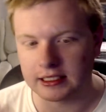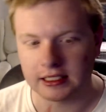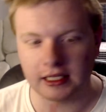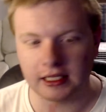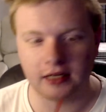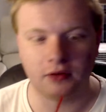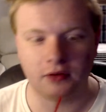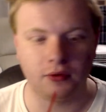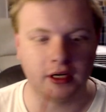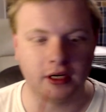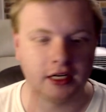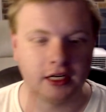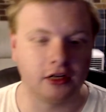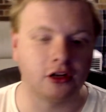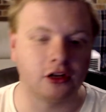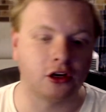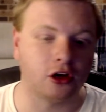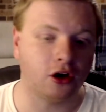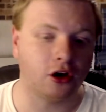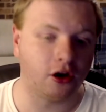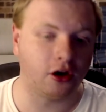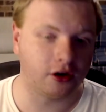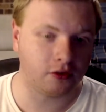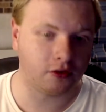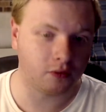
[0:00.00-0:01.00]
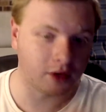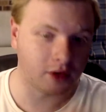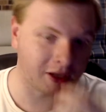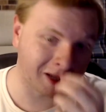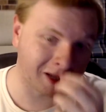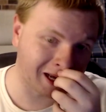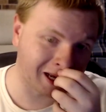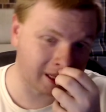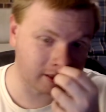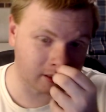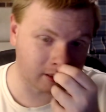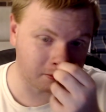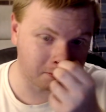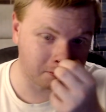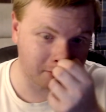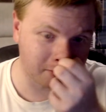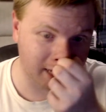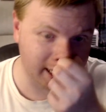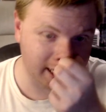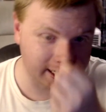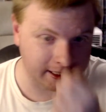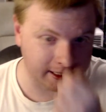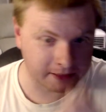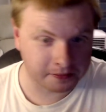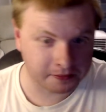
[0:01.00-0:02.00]
and then I went in and got it when I had the
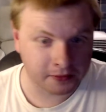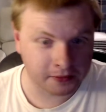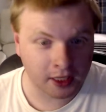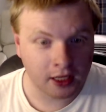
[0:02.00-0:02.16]
money.